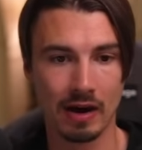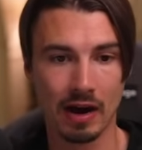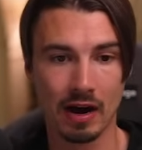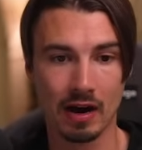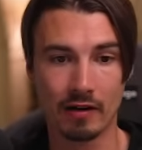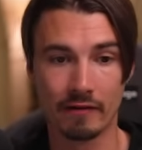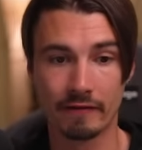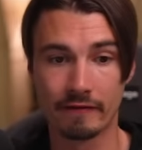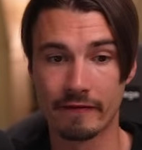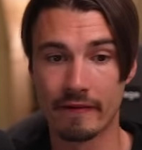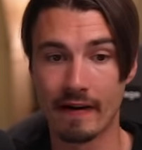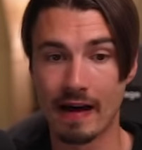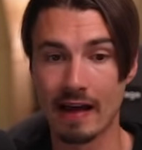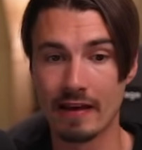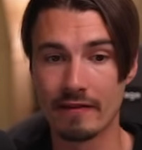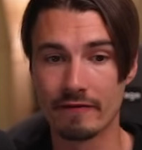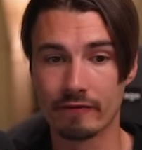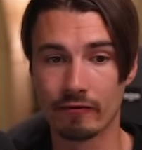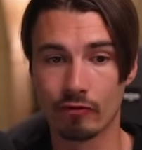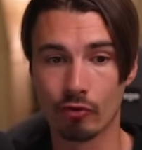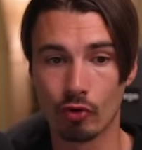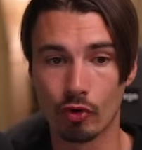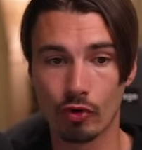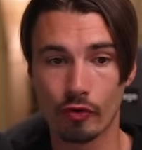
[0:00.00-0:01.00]
are Phi
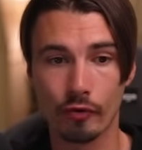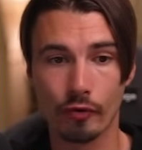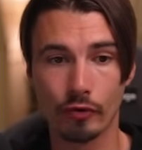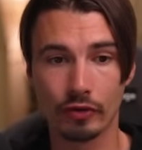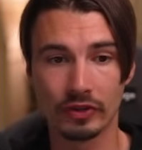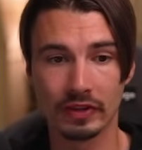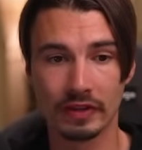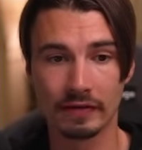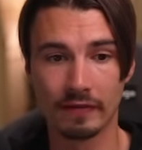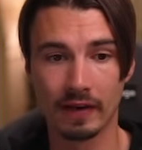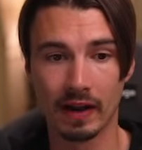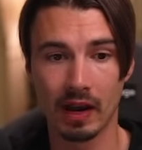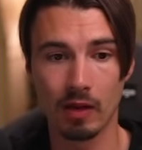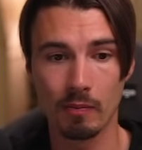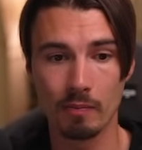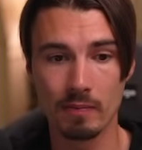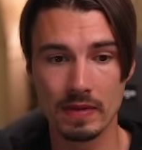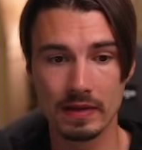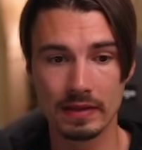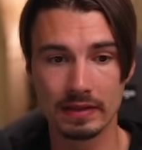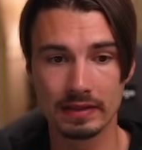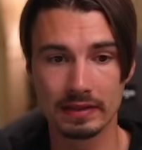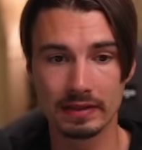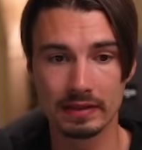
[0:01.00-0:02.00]
4 for
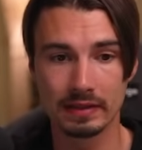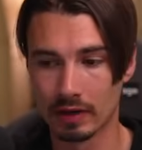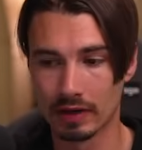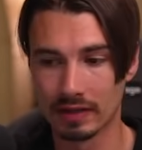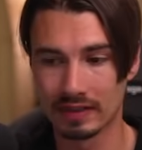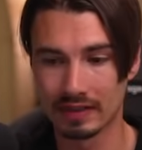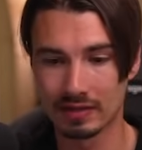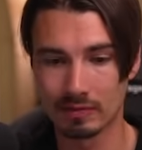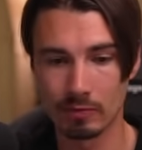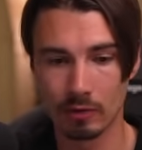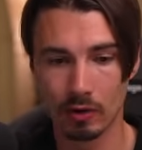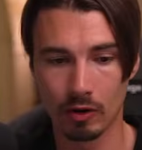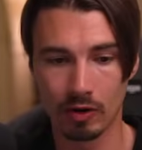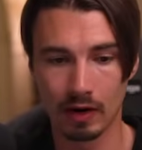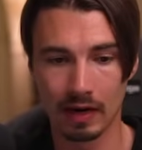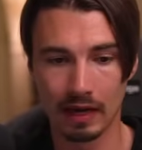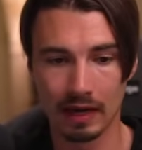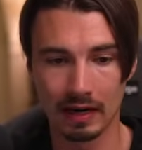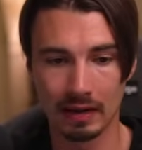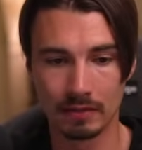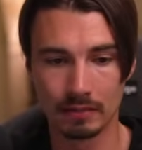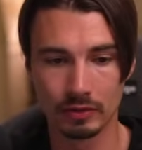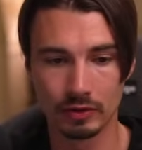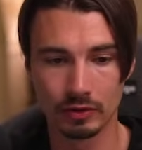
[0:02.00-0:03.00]
development and
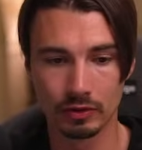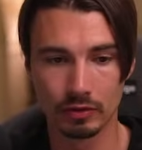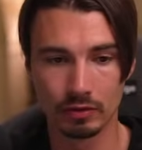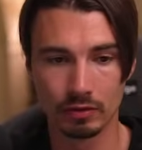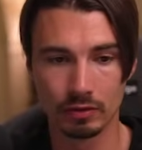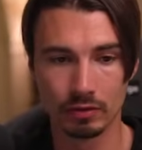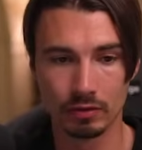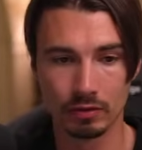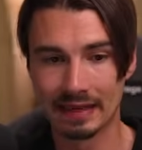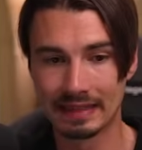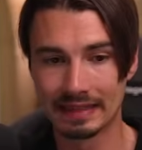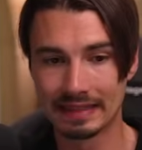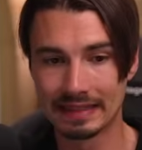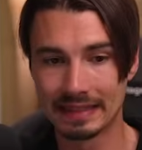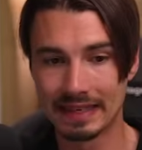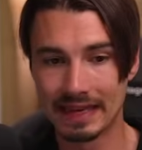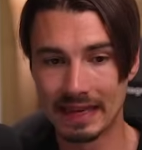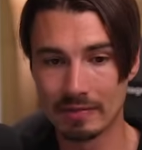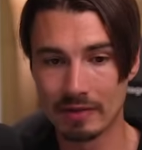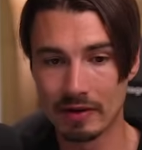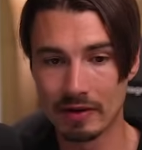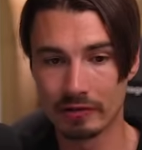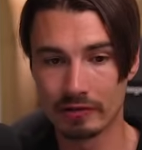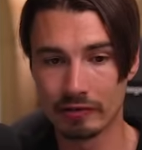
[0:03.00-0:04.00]
SmolLM2 and Gemma